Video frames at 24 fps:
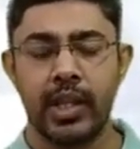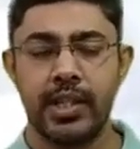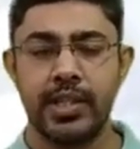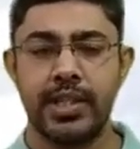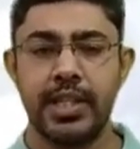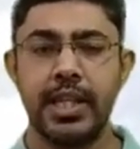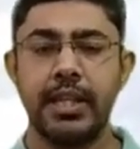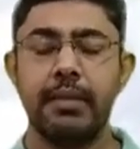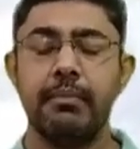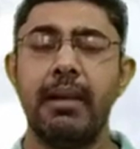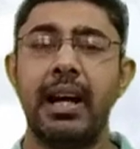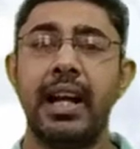
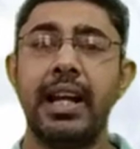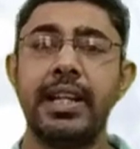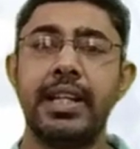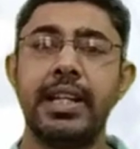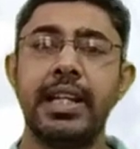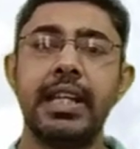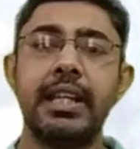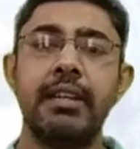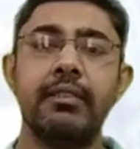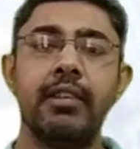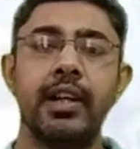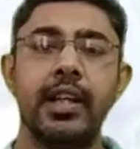sigma
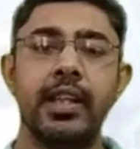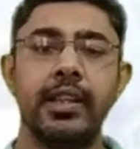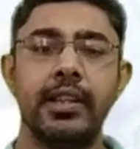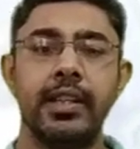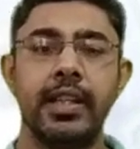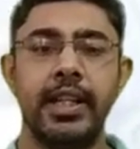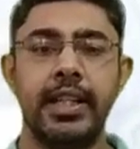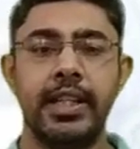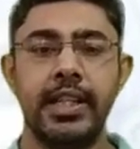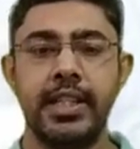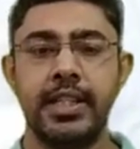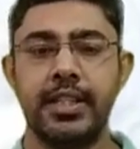t1,
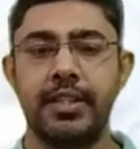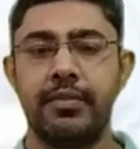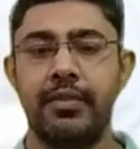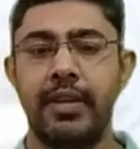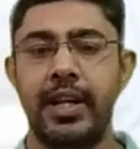that is